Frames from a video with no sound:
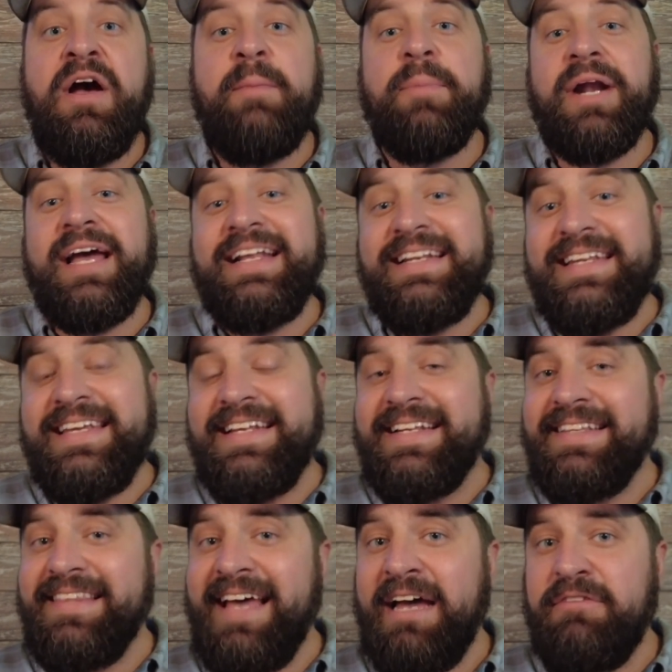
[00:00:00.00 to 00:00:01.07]
But I
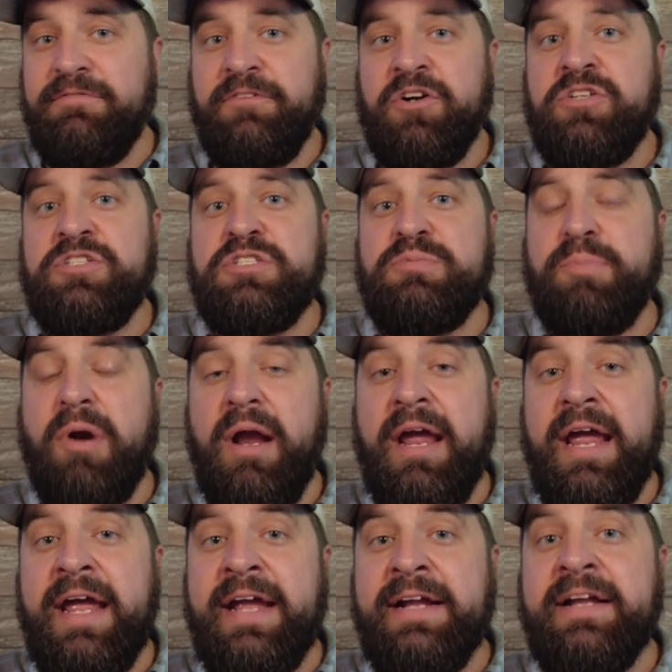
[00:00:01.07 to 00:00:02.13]
needed that first
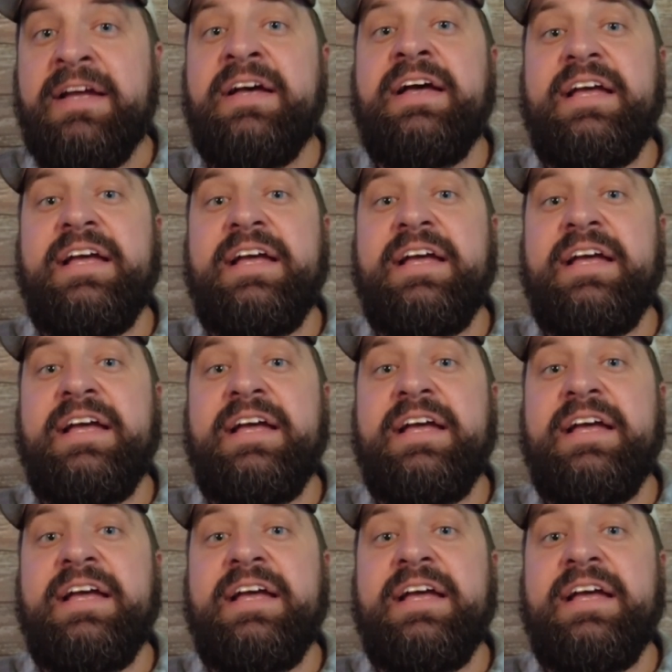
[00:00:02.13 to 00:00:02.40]
spraying